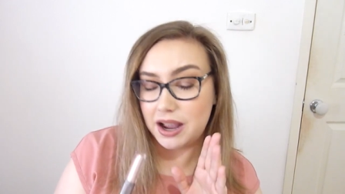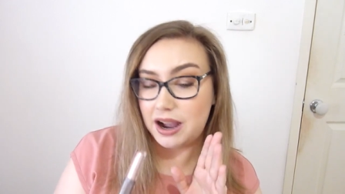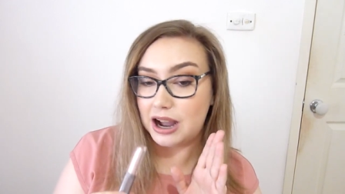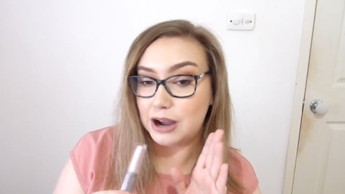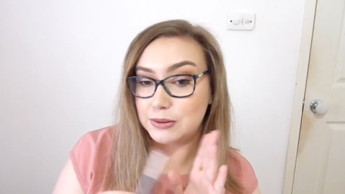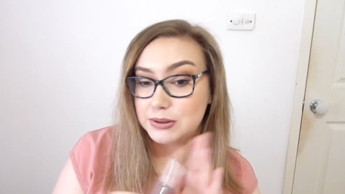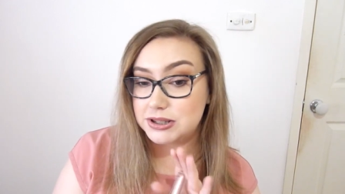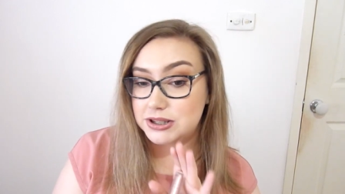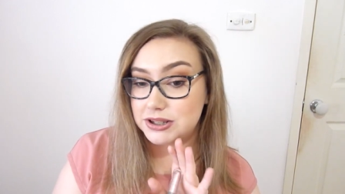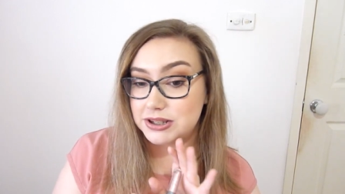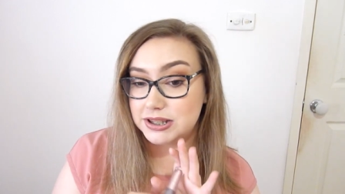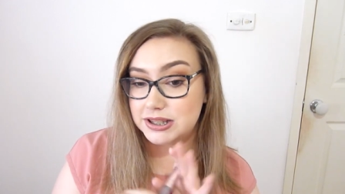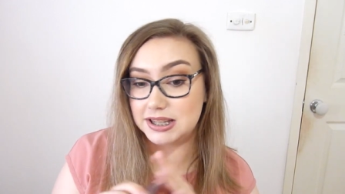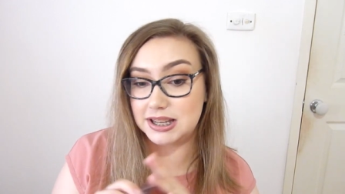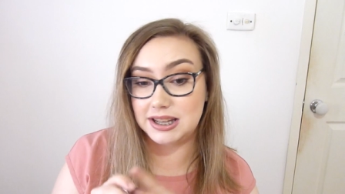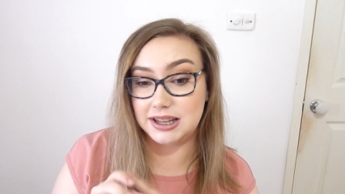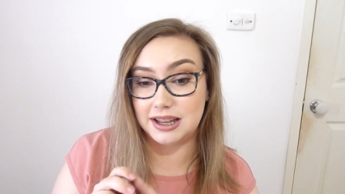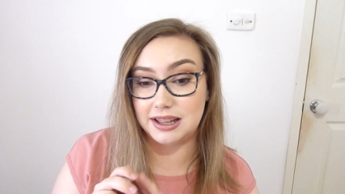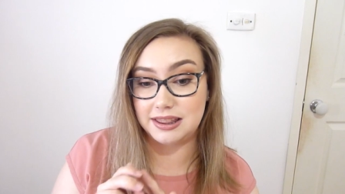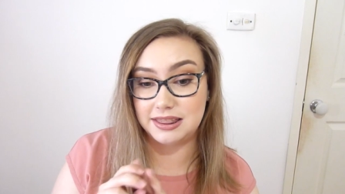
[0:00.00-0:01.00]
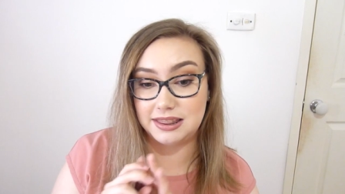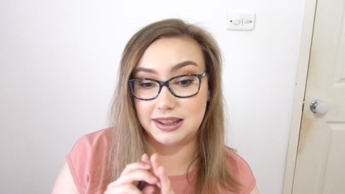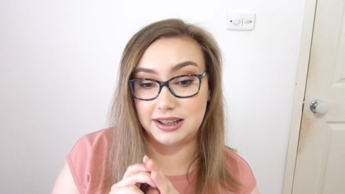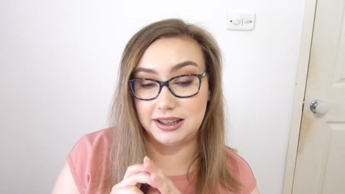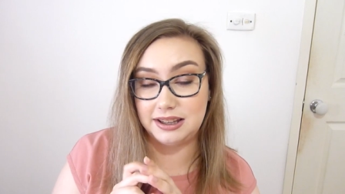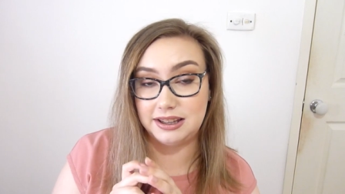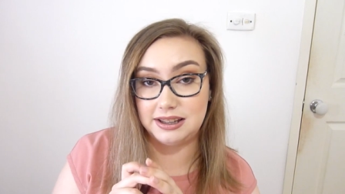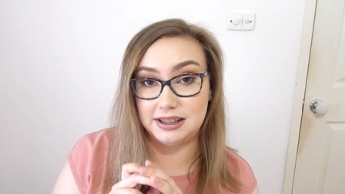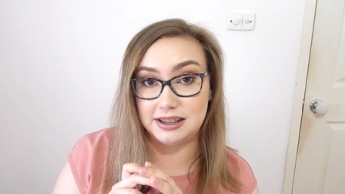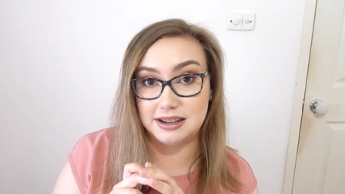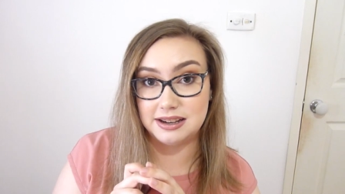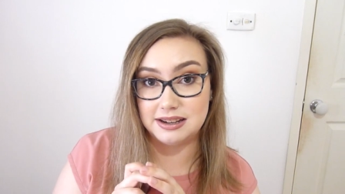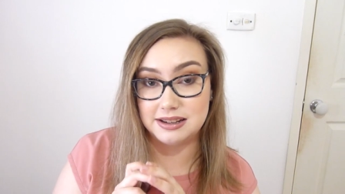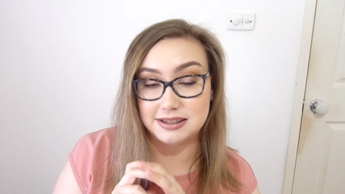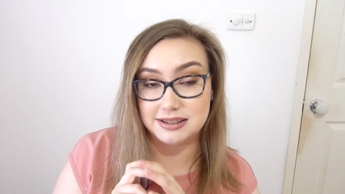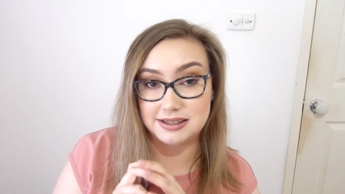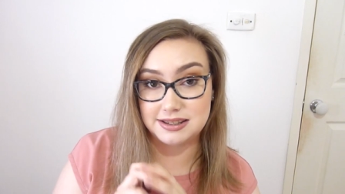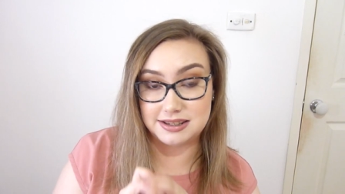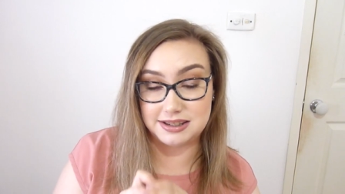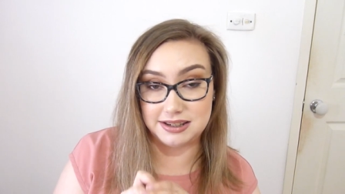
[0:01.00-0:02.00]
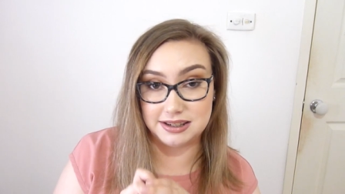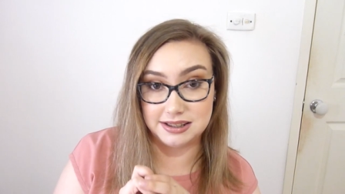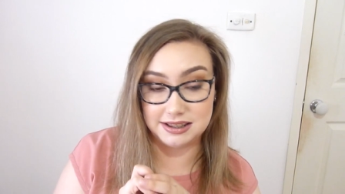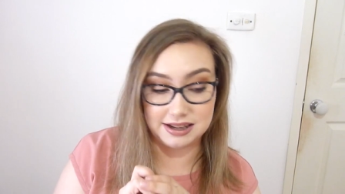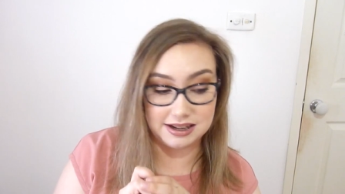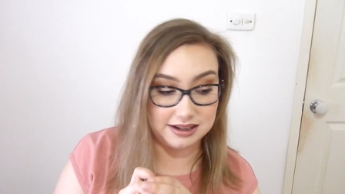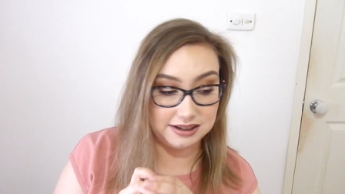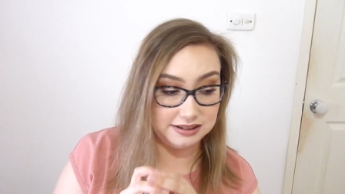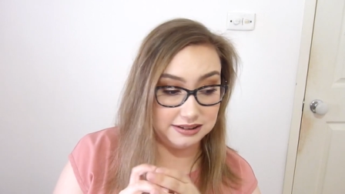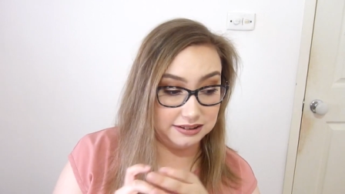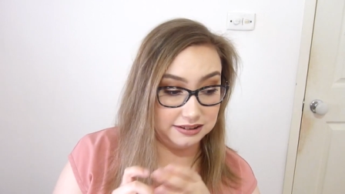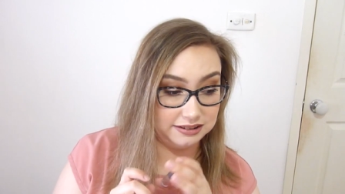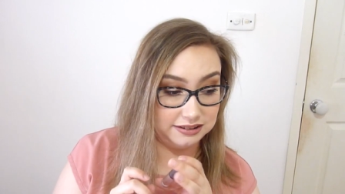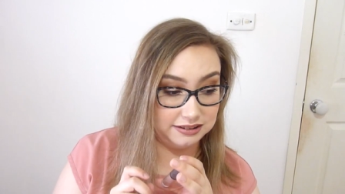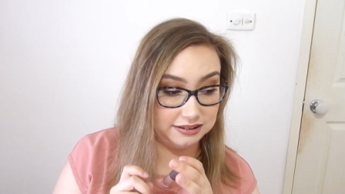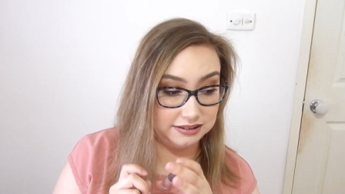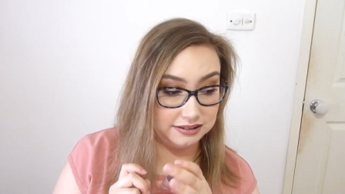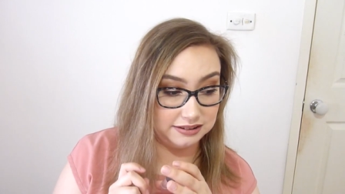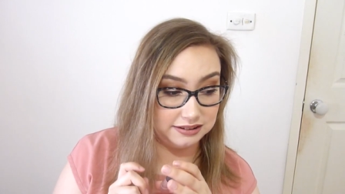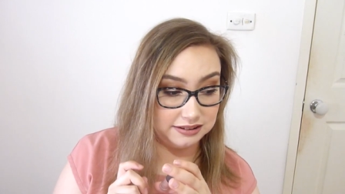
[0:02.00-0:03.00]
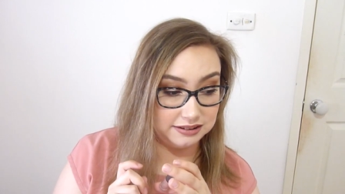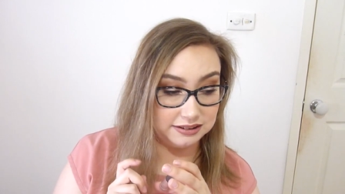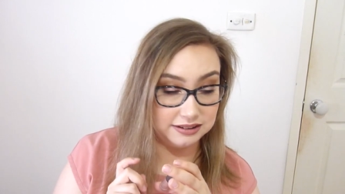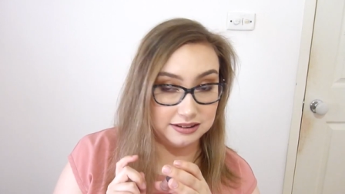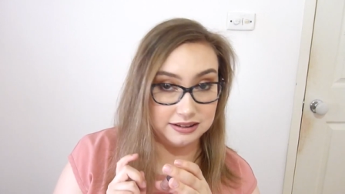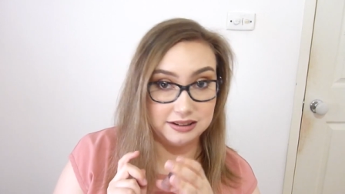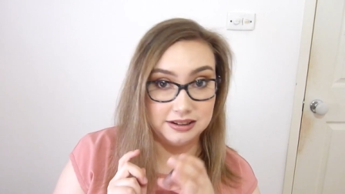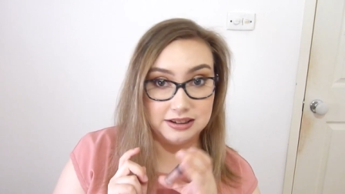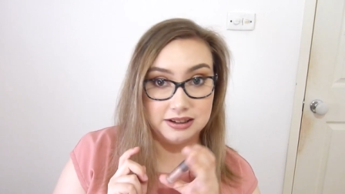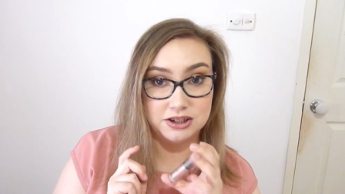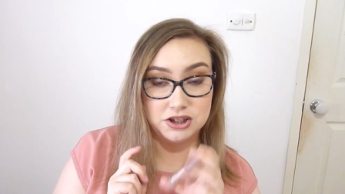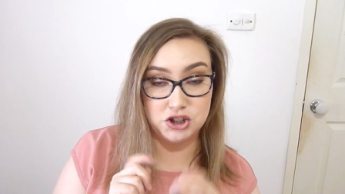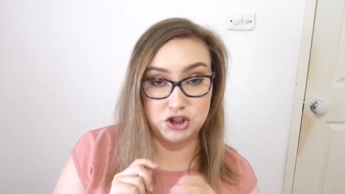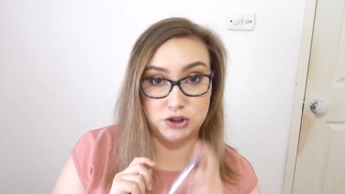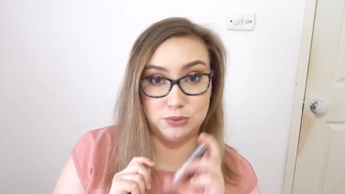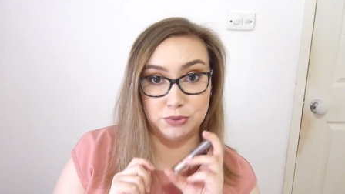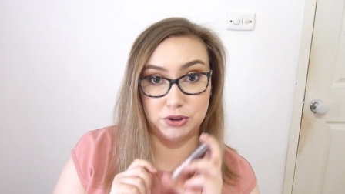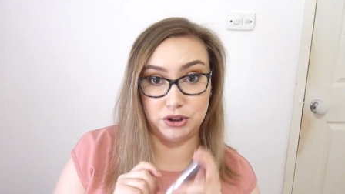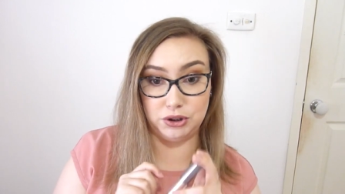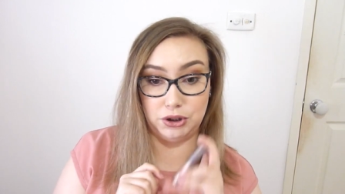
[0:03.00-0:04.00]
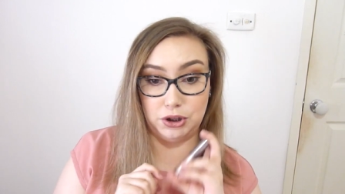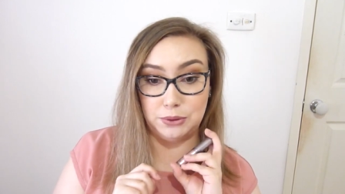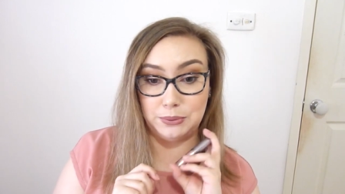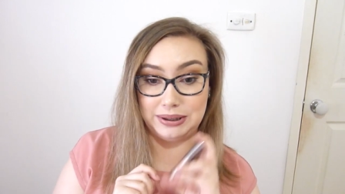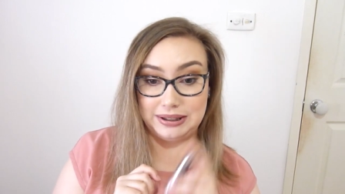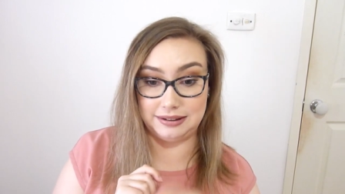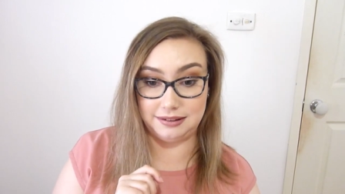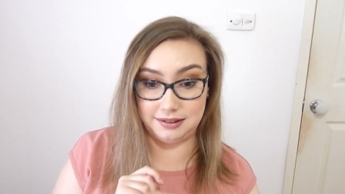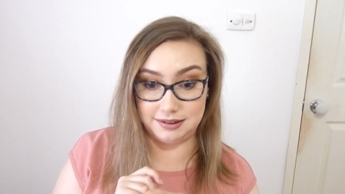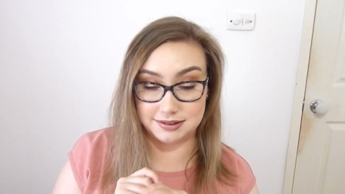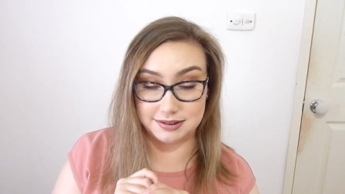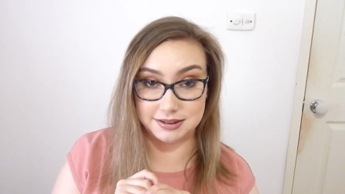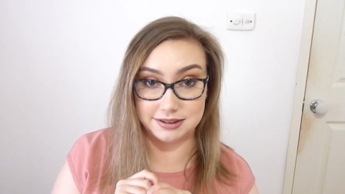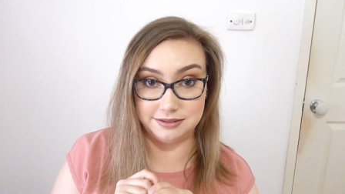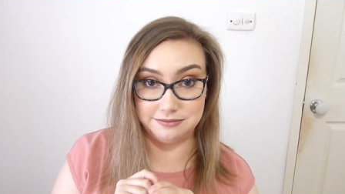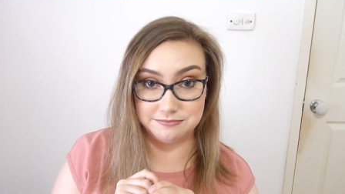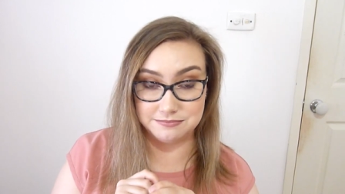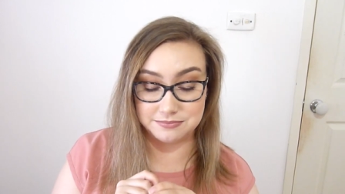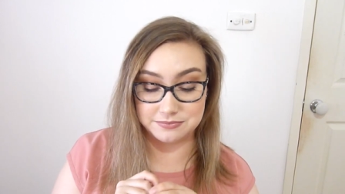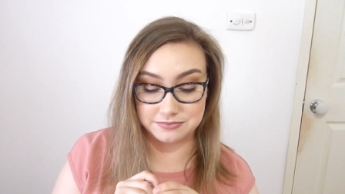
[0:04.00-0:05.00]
I was using the Stila Shimmer and Glowing Kitten.